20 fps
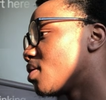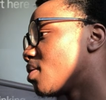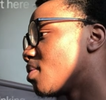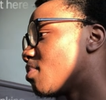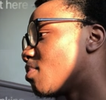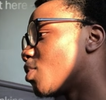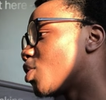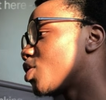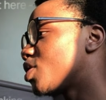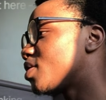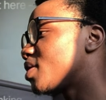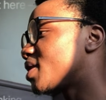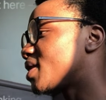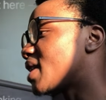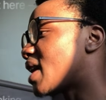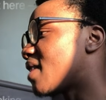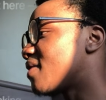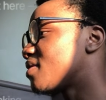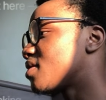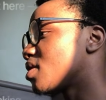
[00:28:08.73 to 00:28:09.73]
Modeled
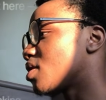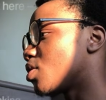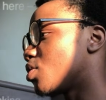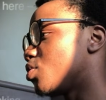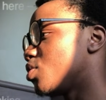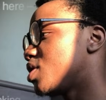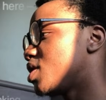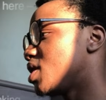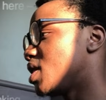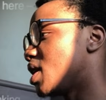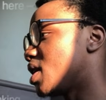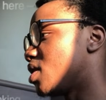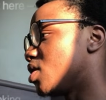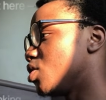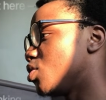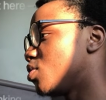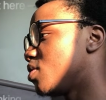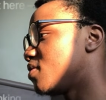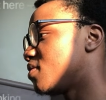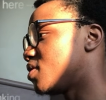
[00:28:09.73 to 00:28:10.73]
after Gucci and
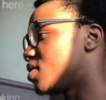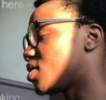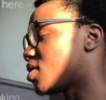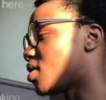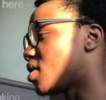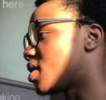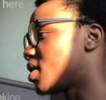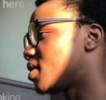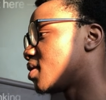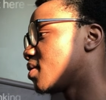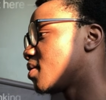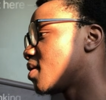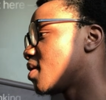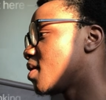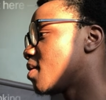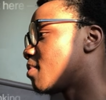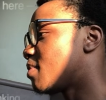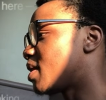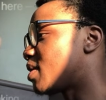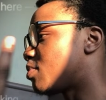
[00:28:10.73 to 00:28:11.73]
Louis Vuitton,
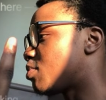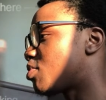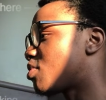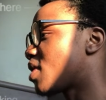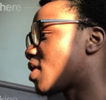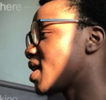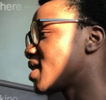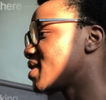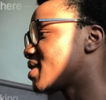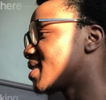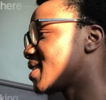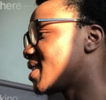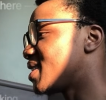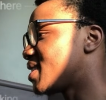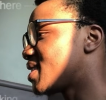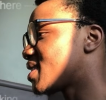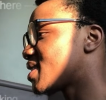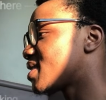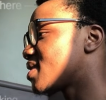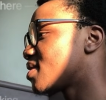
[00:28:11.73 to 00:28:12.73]
but price
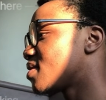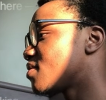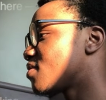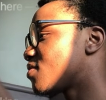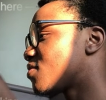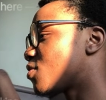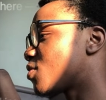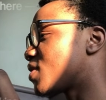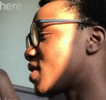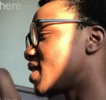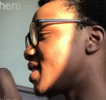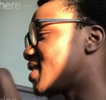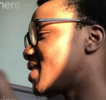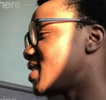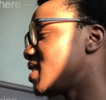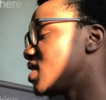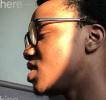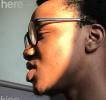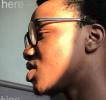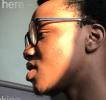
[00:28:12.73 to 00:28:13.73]
it for the
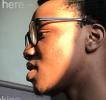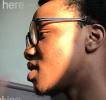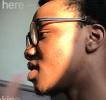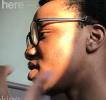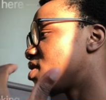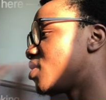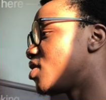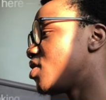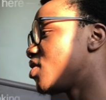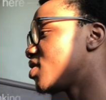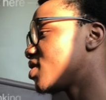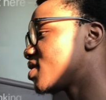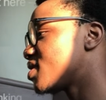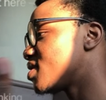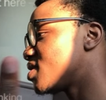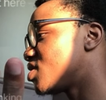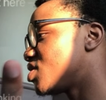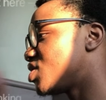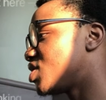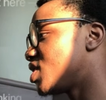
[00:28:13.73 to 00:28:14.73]
teacher, nurse,
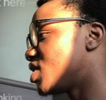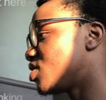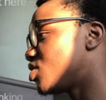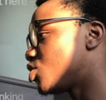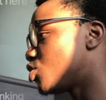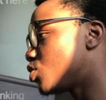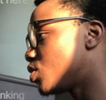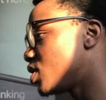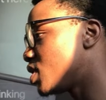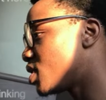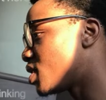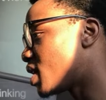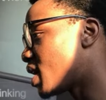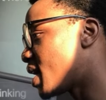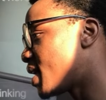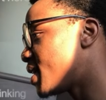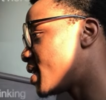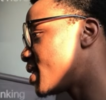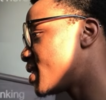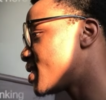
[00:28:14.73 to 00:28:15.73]
junior
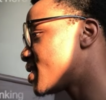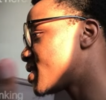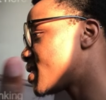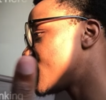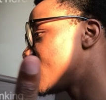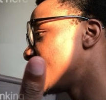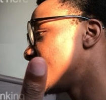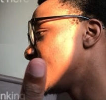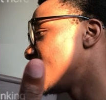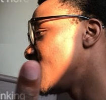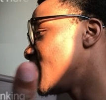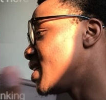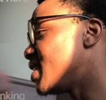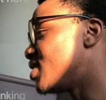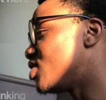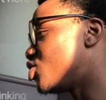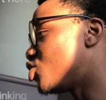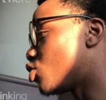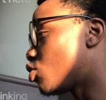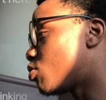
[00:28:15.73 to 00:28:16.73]
analyst
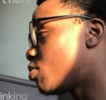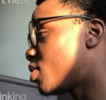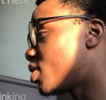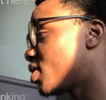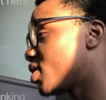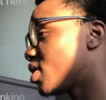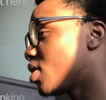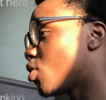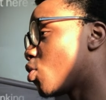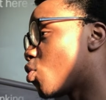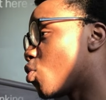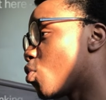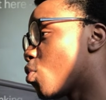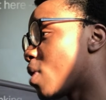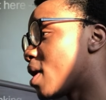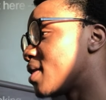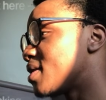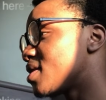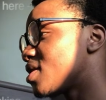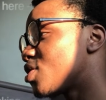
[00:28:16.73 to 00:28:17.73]
in Joburg who
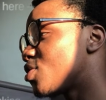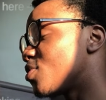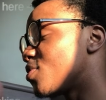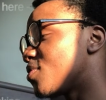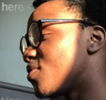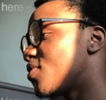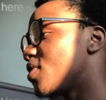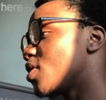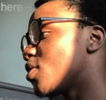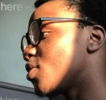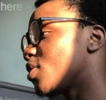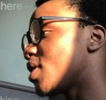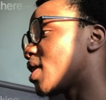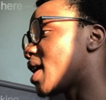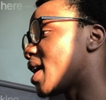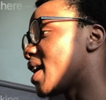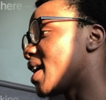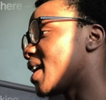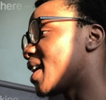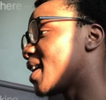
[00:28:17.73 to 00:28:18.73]
wants to feel
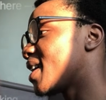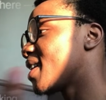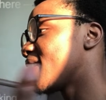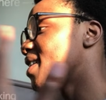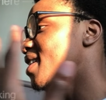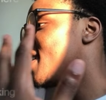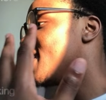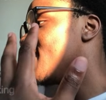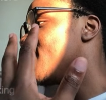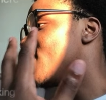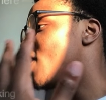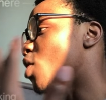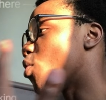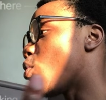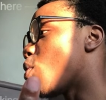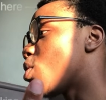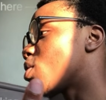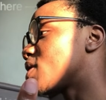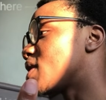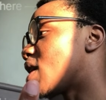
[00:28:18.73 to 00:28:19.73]
like they
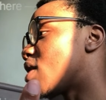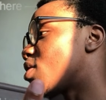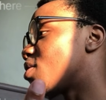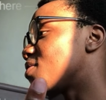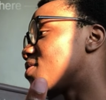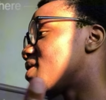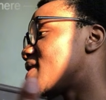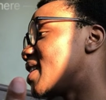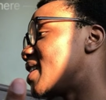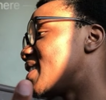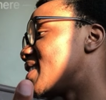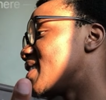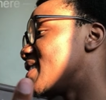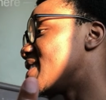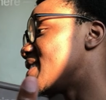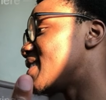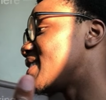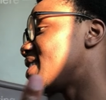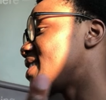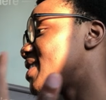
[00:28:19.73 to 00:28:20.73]
walked out of Centum
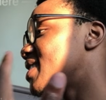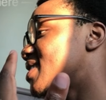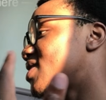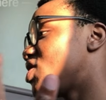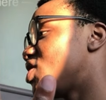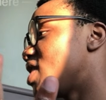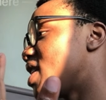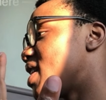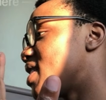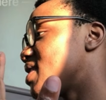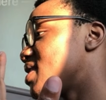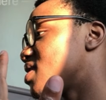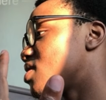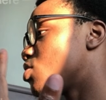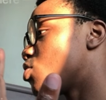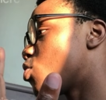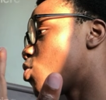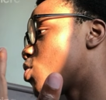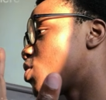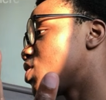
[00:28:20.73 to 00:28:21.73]
City's chance
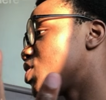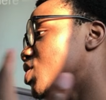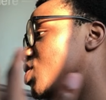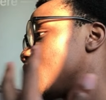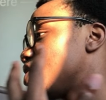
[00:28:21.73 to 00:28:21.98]
launch